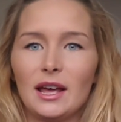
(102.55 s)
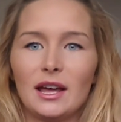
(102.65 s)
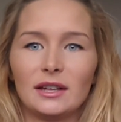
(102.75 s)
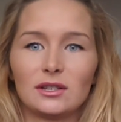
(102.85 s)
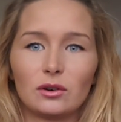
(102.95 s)

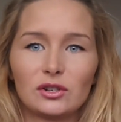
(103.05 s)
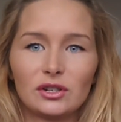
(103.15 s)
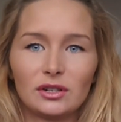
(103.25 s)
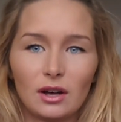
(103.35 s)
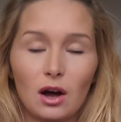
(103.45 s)
It's
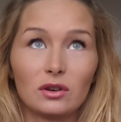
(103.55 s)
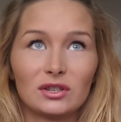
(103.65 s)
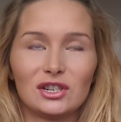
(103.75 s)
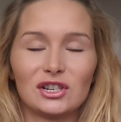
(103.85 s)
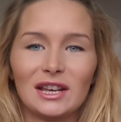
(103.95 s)

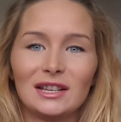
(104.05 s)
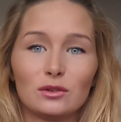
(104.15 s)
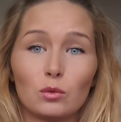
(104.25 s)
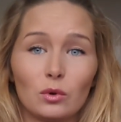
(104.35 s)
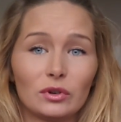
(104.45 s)

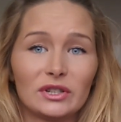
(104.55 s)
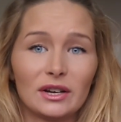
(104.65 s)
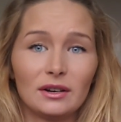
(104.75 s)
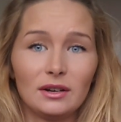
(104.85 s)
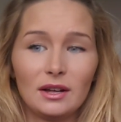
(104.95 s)
oxygenated
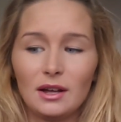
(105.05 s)
water.